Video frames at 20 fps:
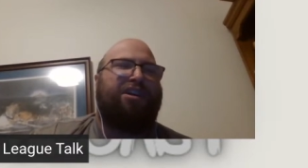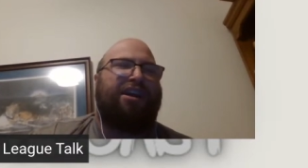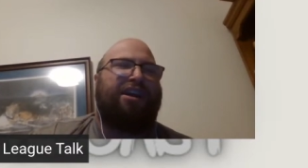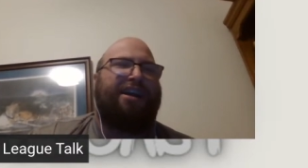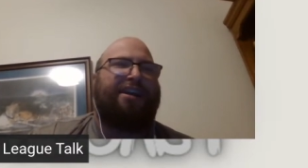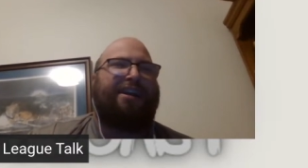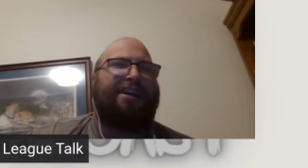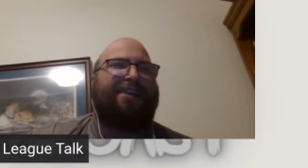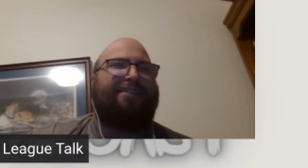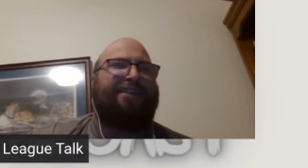
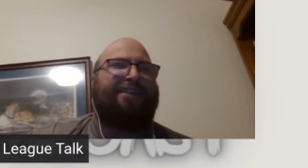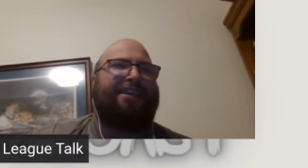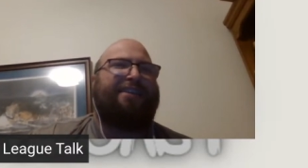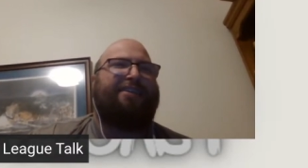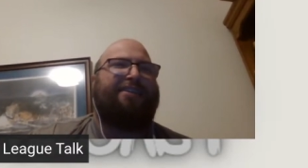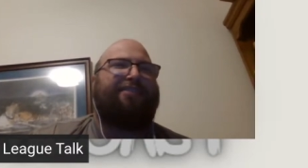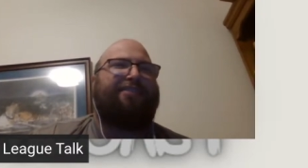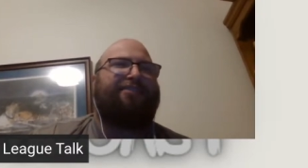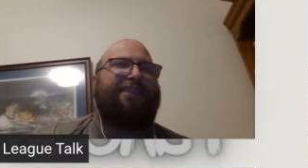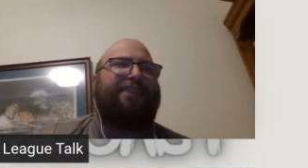and I
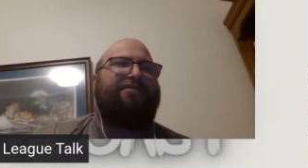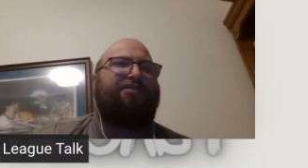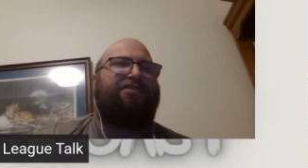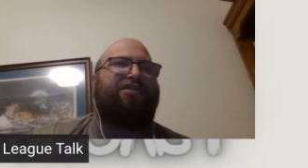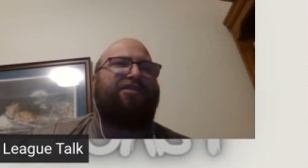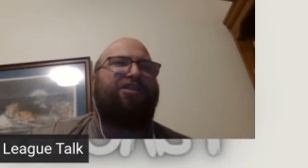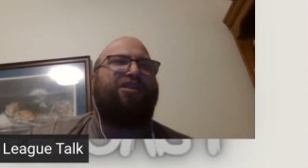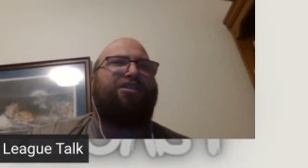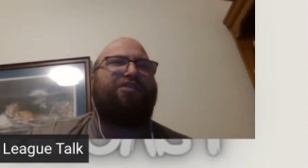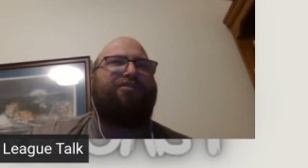think down the
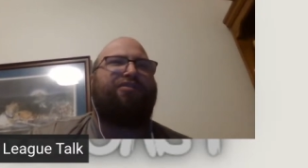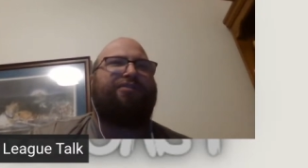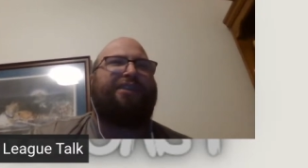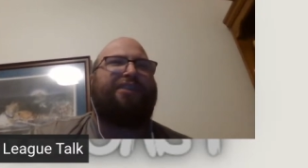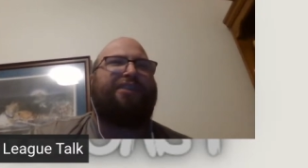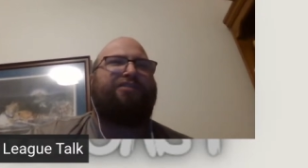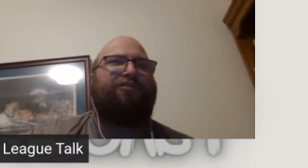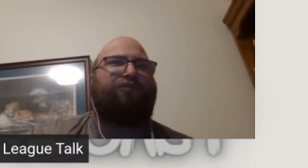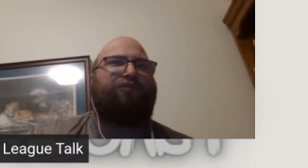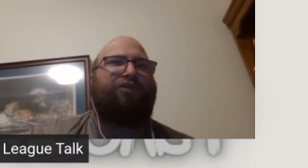
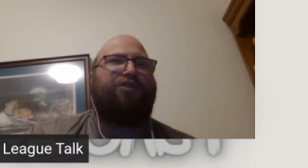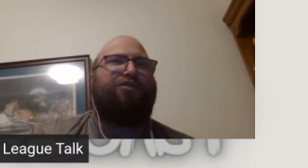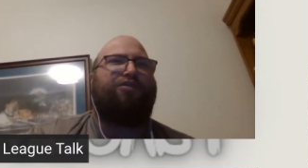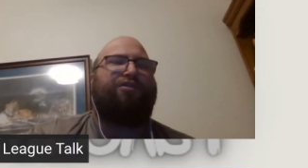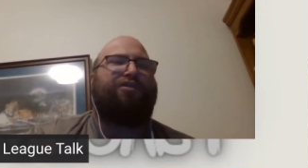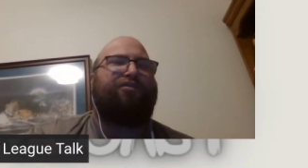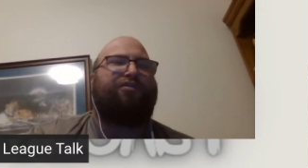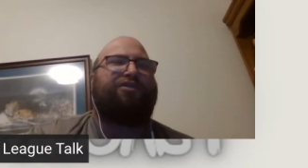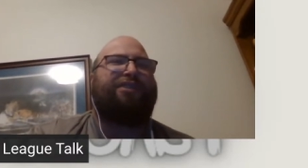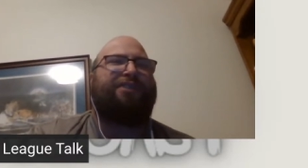road,
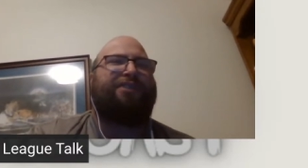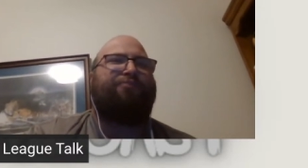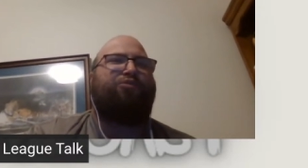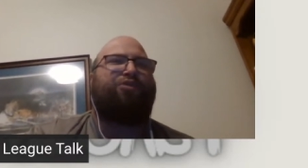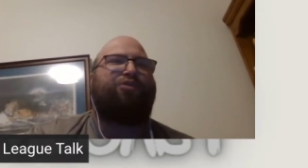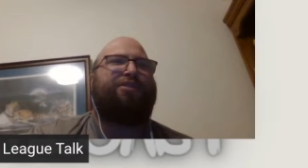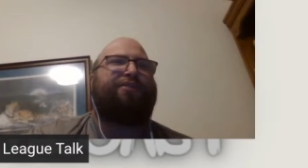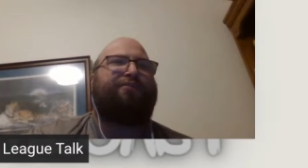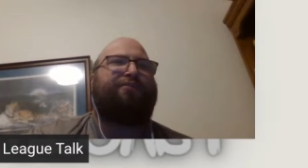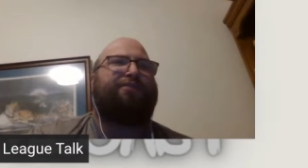you'll see
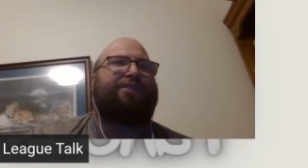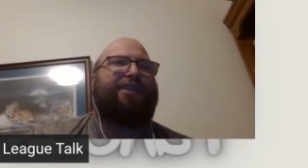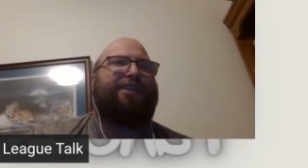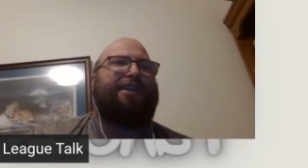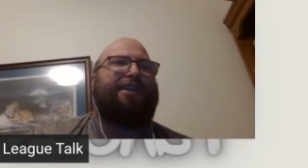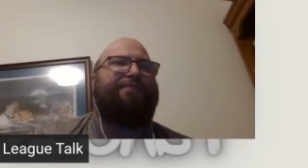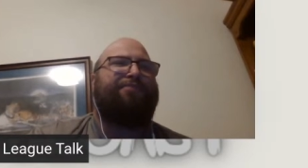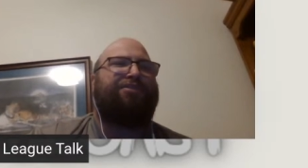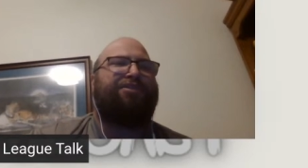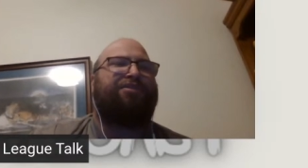more
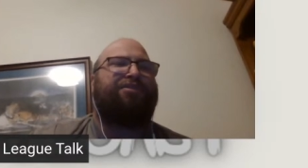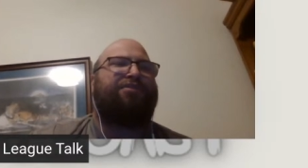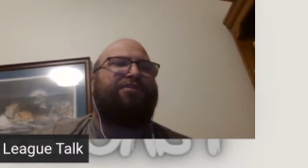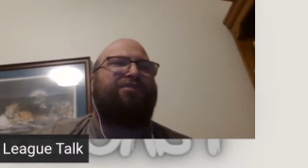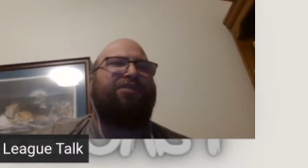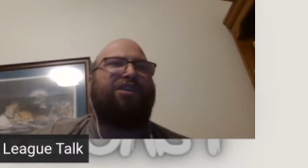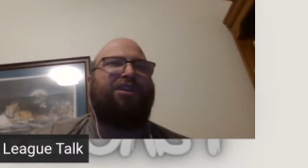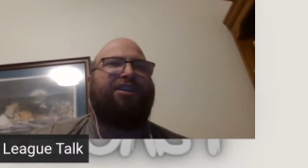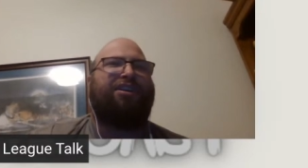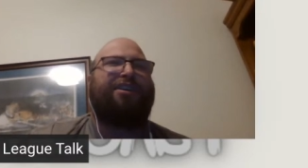teams
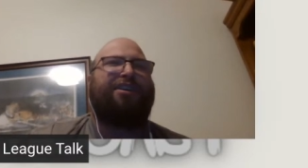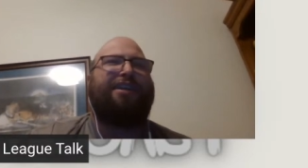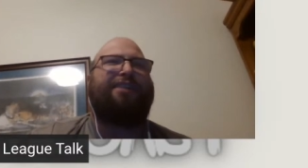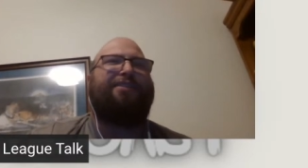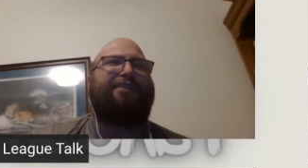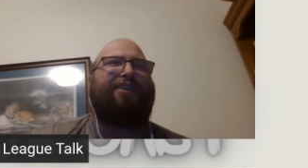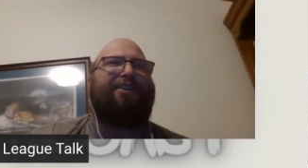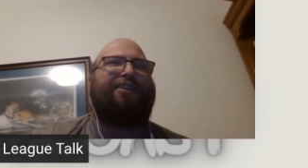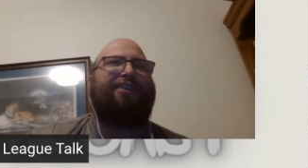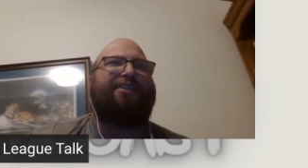get
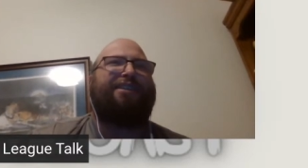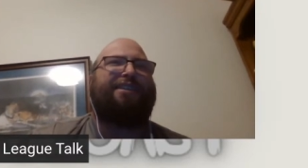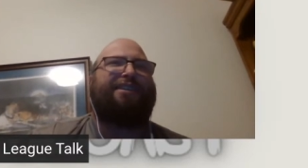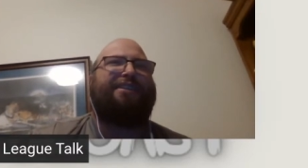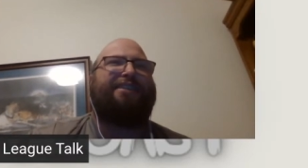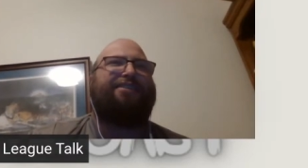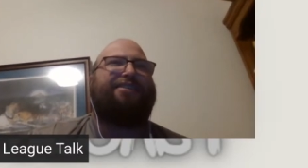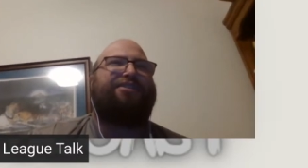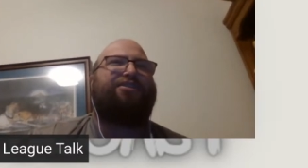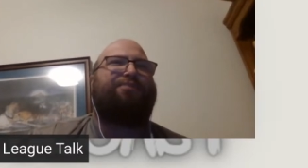their
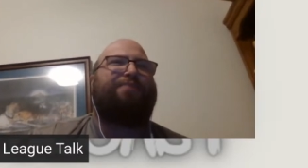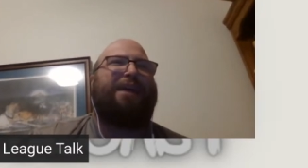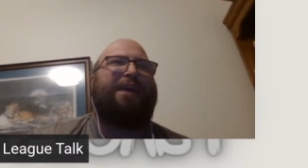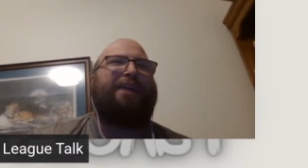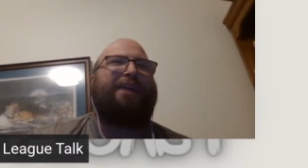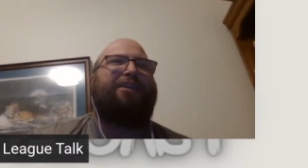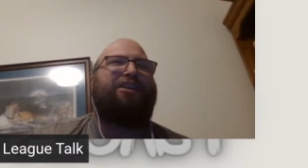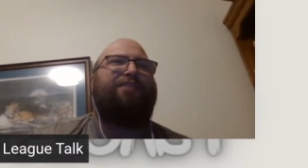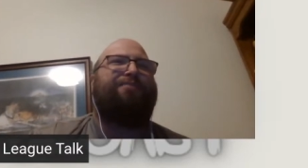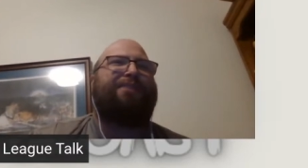attendance
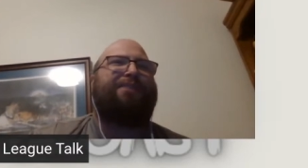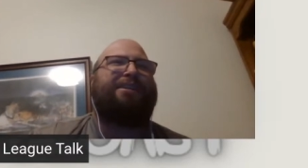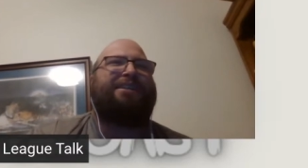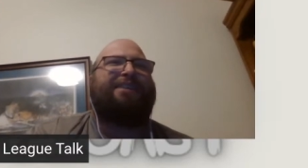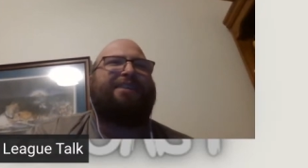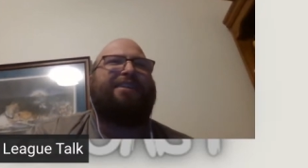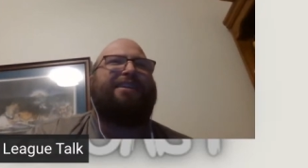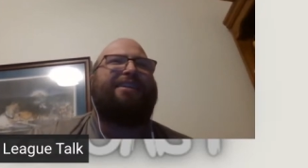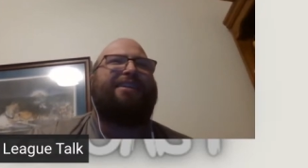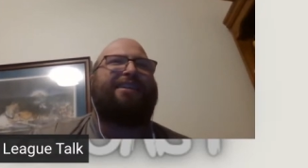back up, because
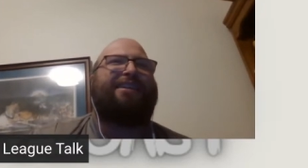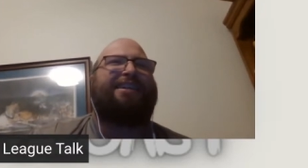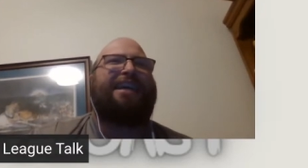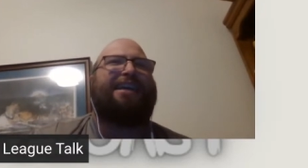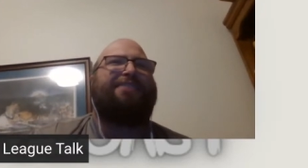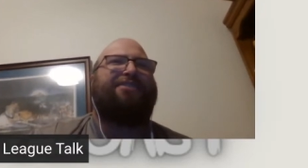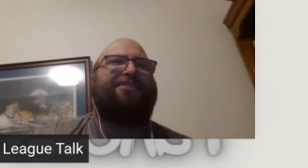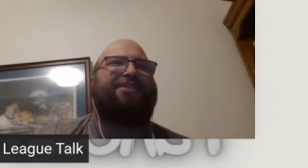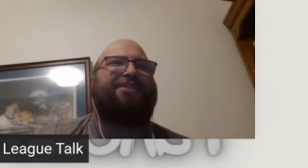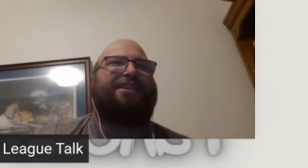I think the
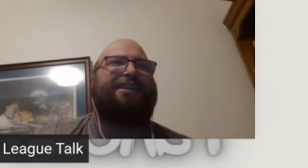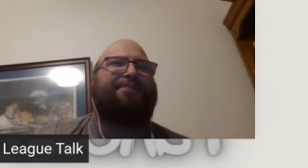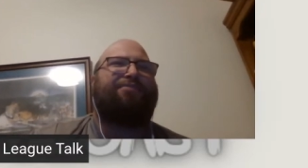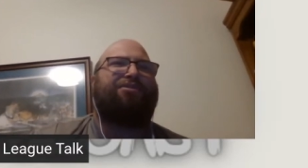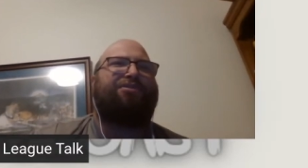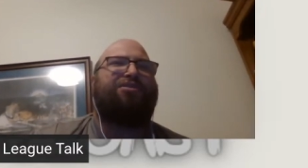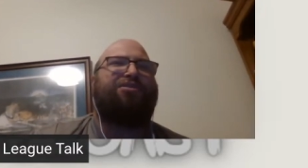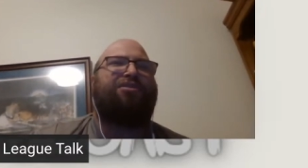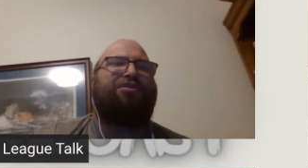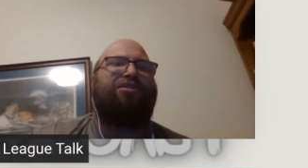Kansas
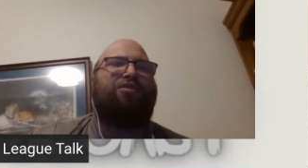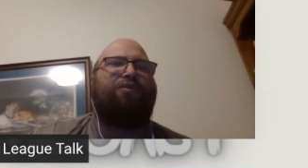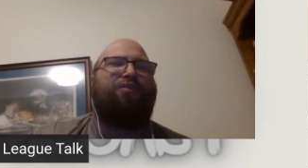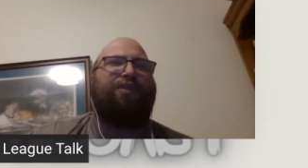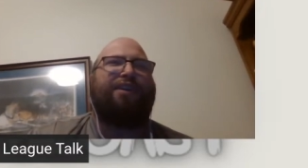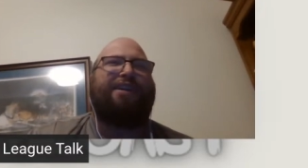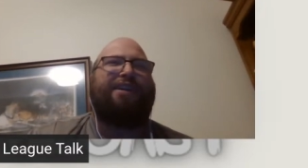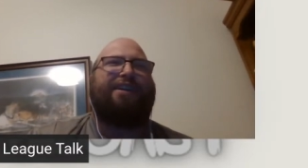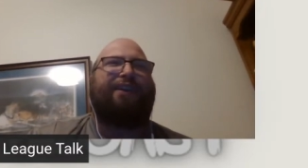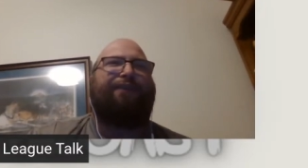teams will
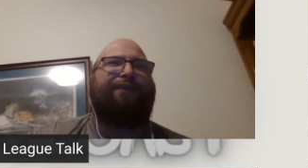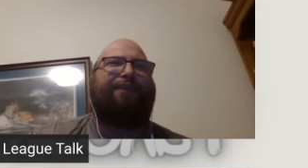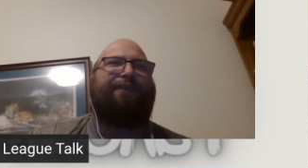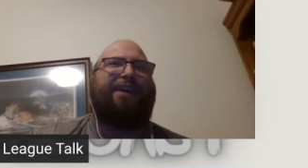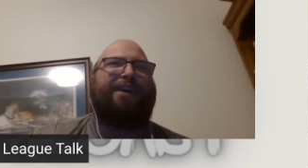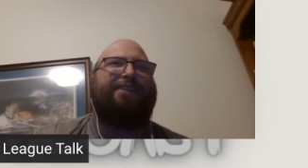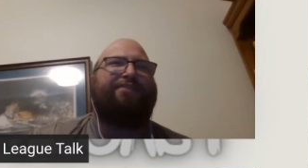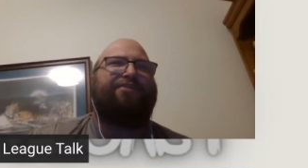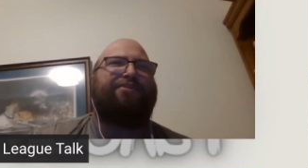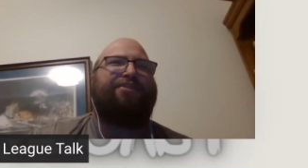get their
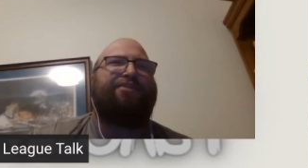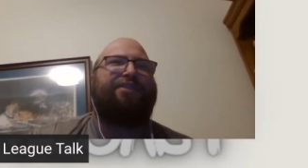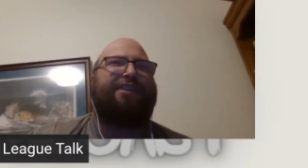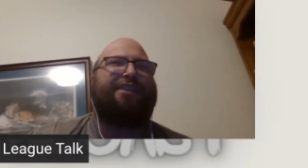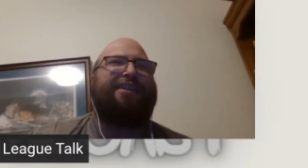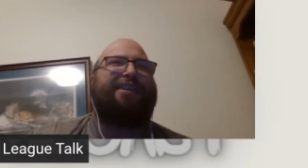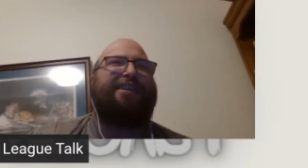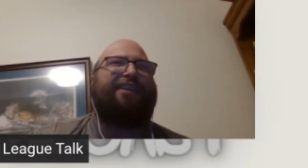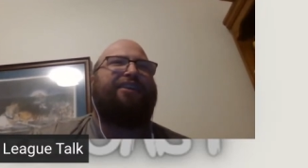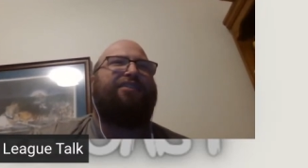fans
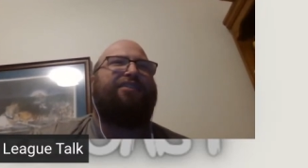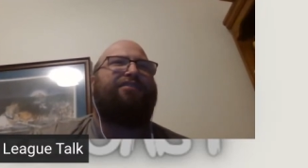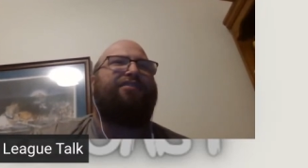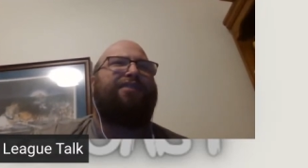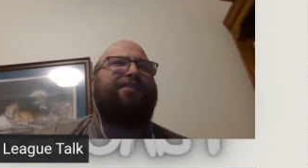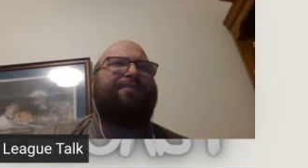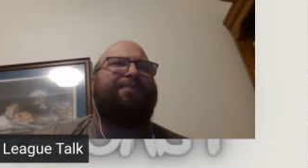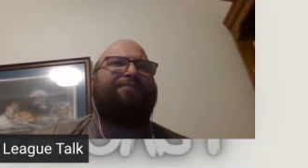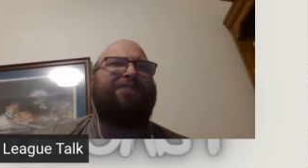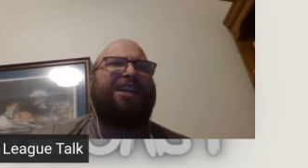in there,
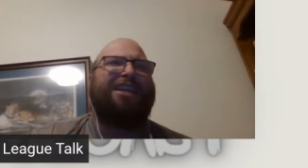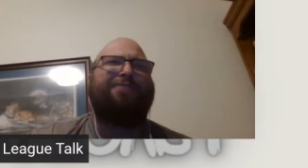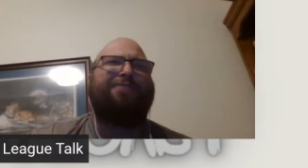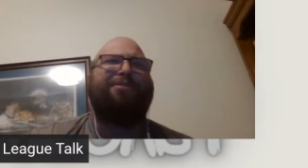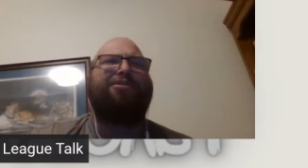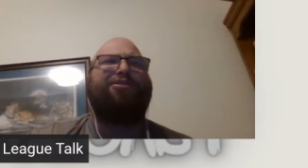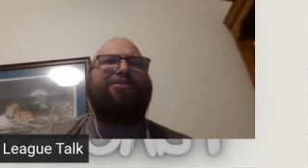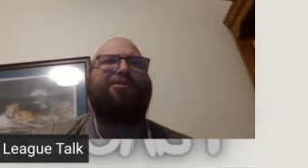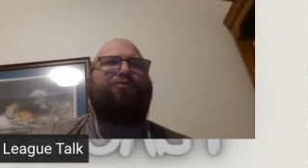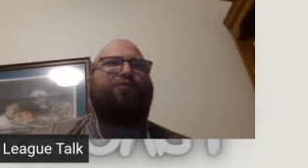
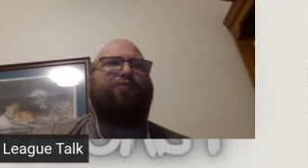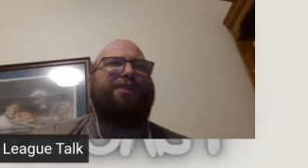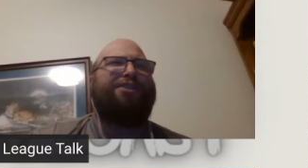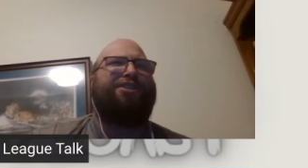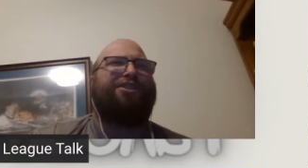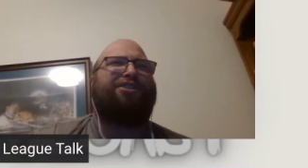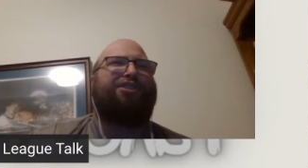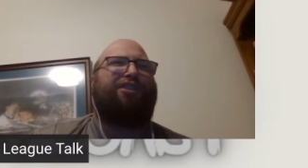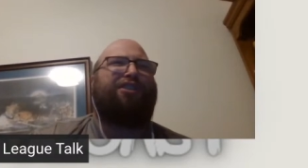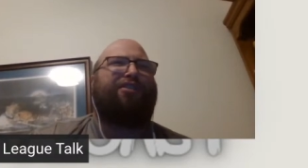especially in
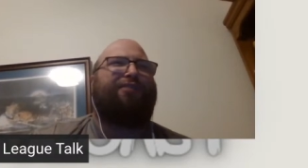Wichita. If